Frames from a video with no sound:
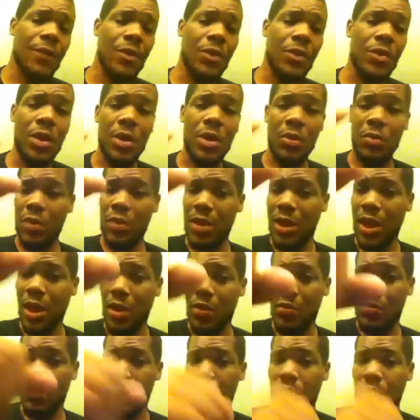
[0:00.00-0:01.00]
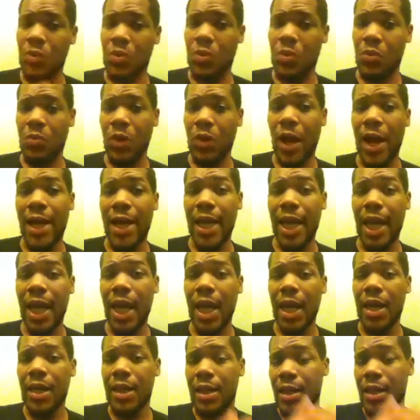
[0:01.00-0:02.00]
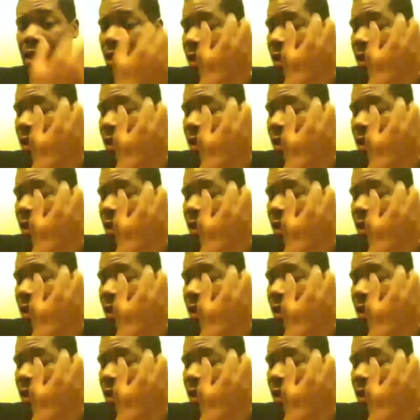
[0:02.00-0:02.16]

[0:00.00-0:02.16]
you hit him with the right hand.